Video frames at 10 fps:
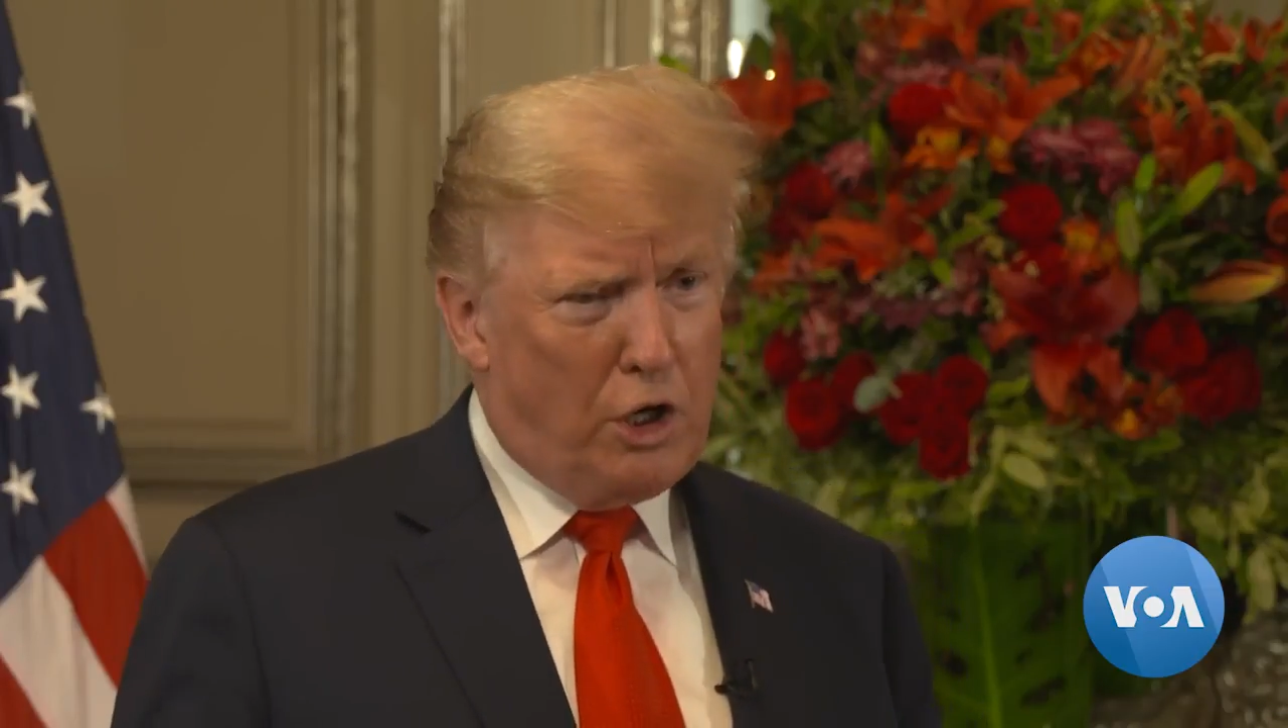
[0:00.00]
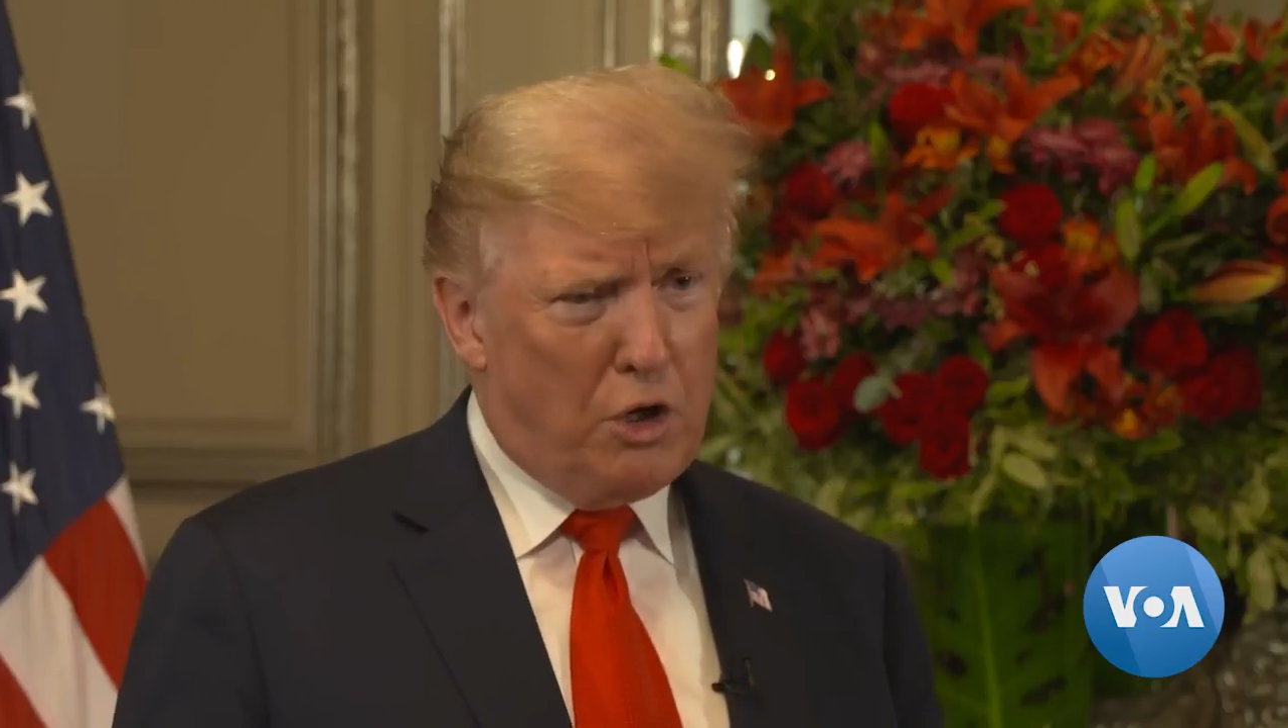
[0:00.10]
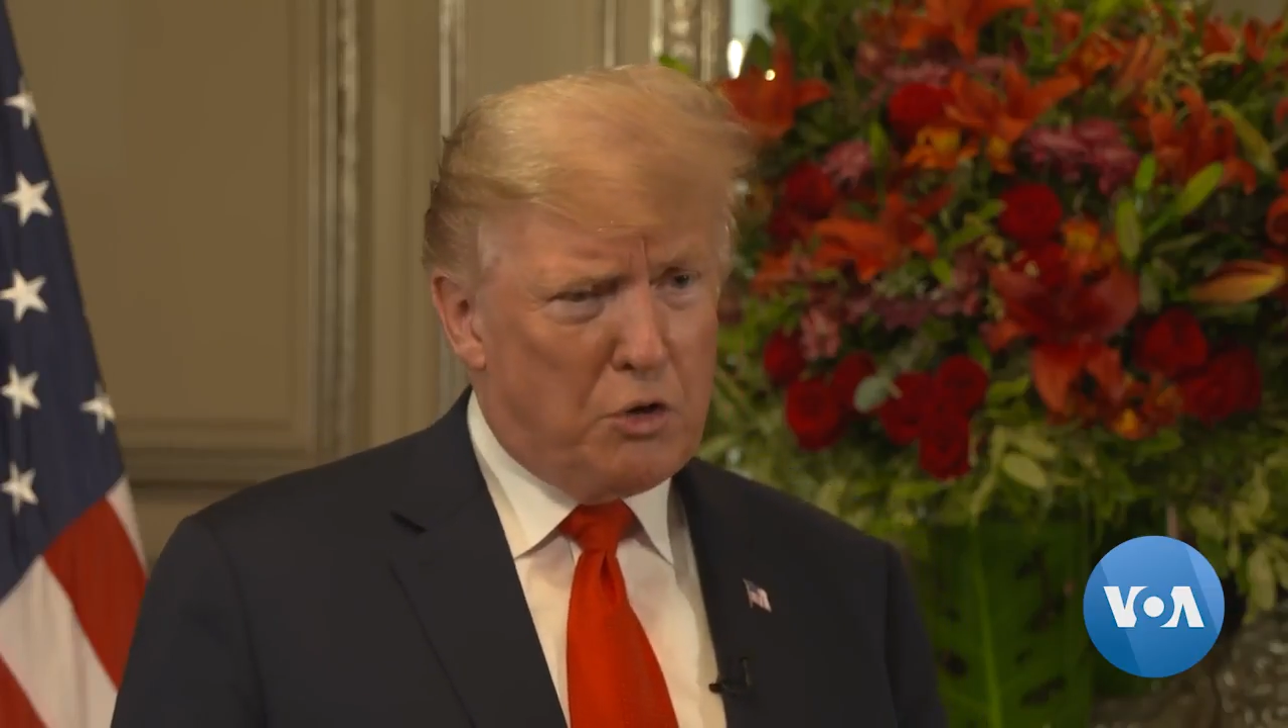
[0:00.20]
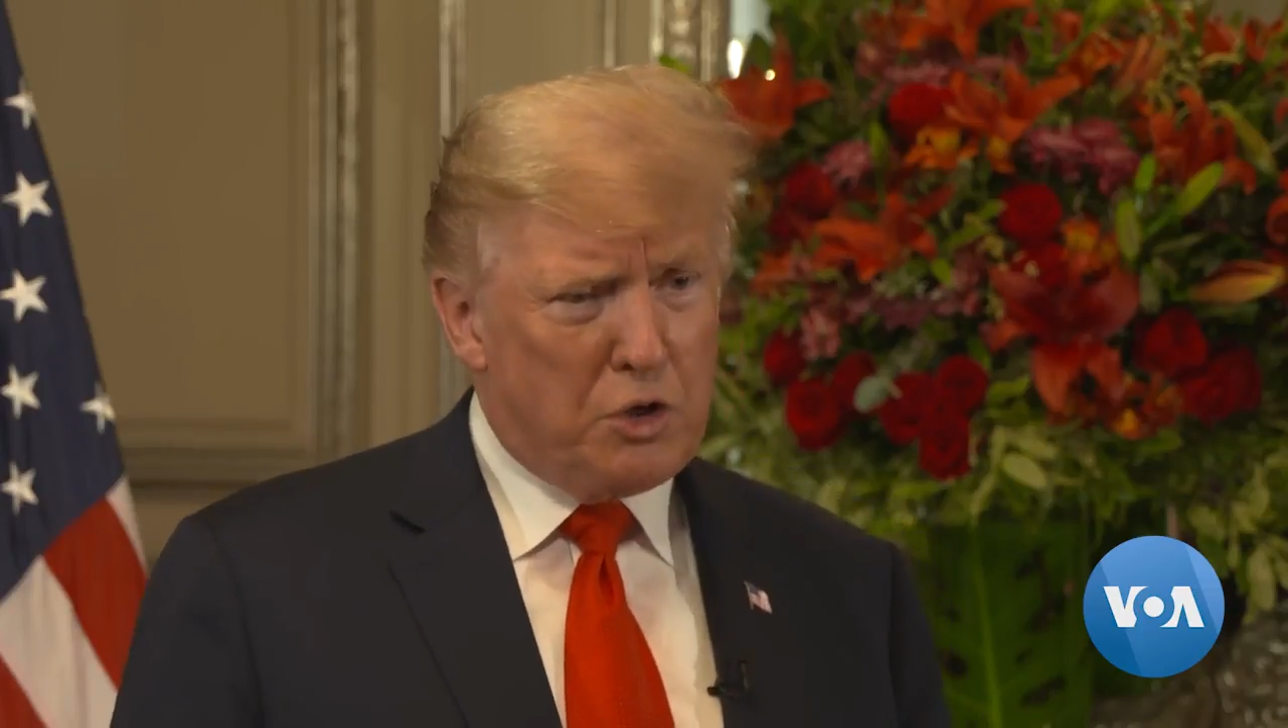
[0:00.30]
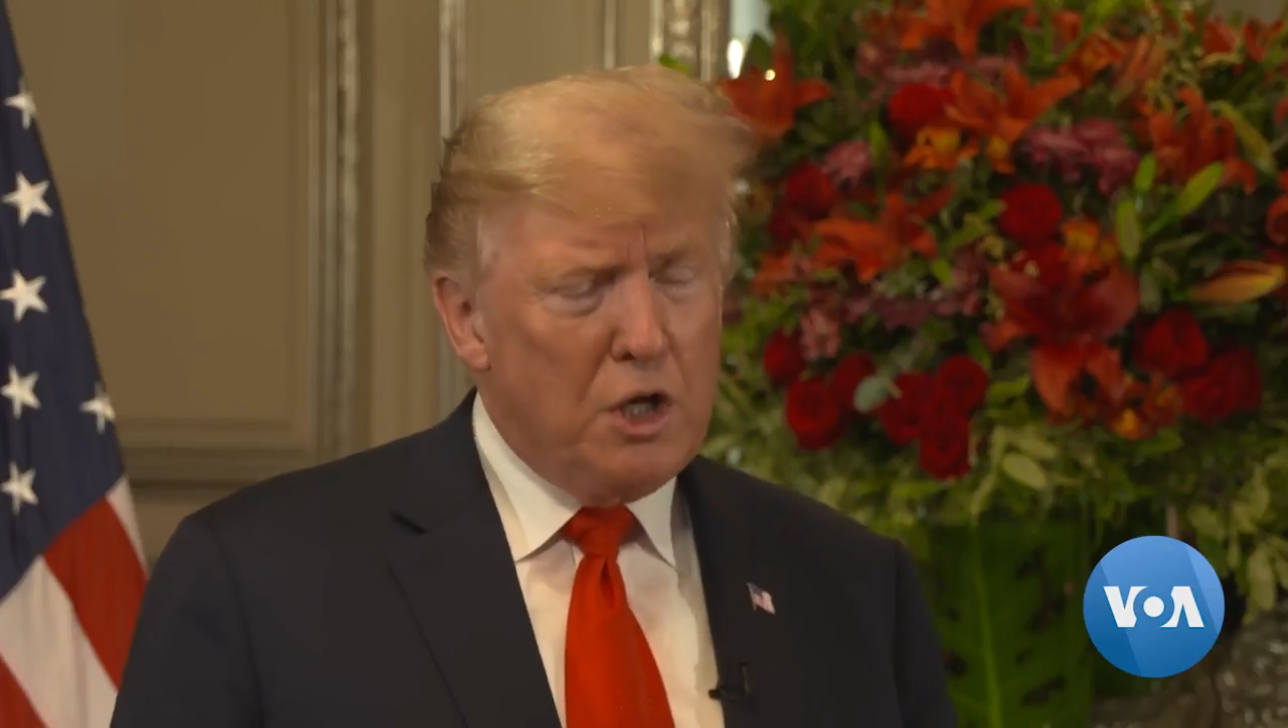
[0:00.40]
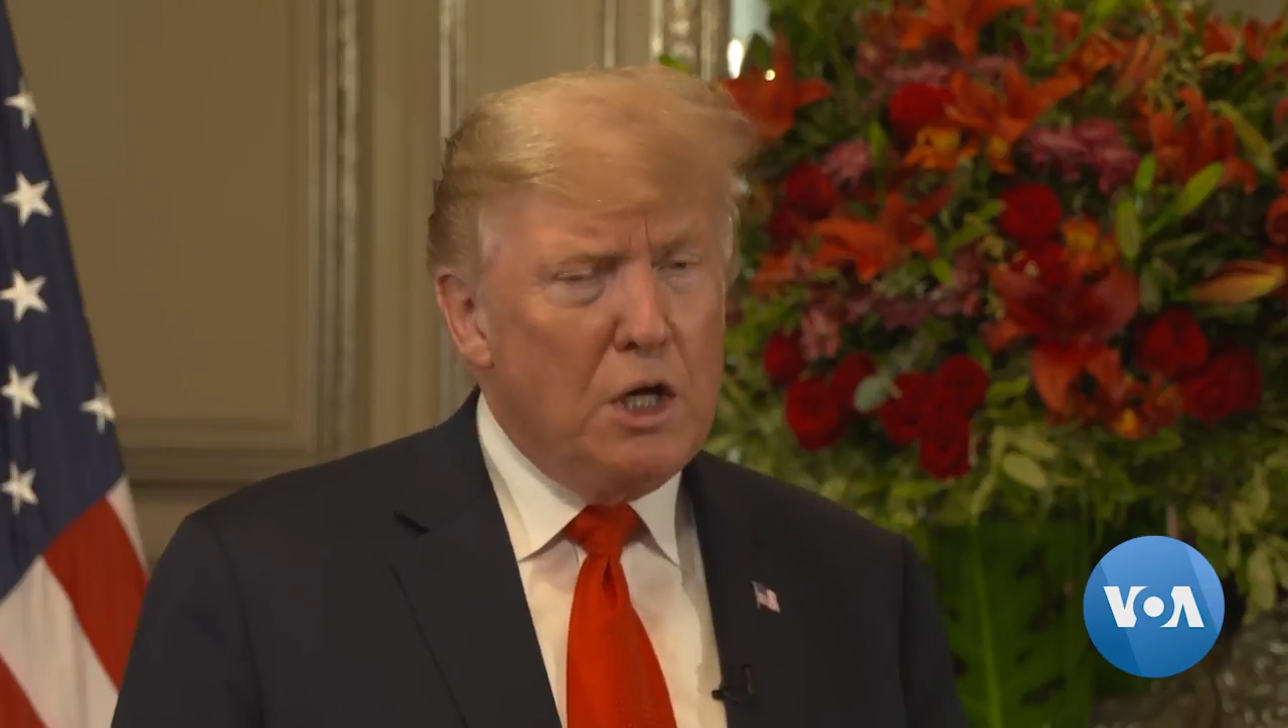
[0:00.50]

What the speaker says: lows.